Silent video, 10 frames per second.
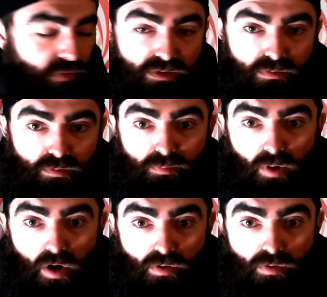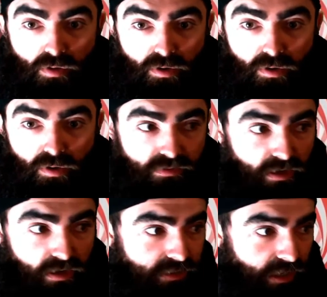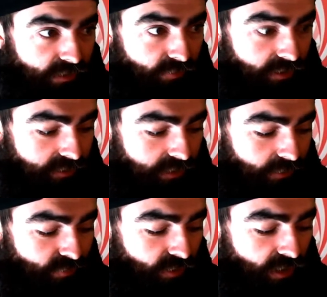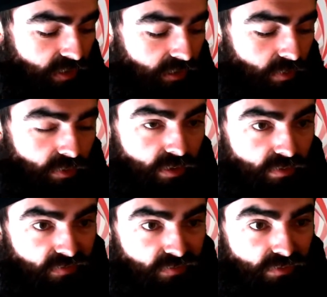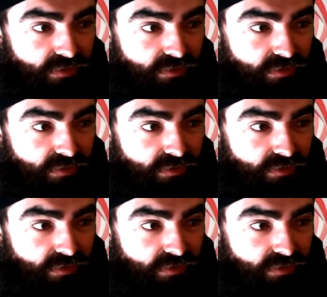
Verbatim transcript: These were borrowed. These are not exactly my tips, but I thought they were useful.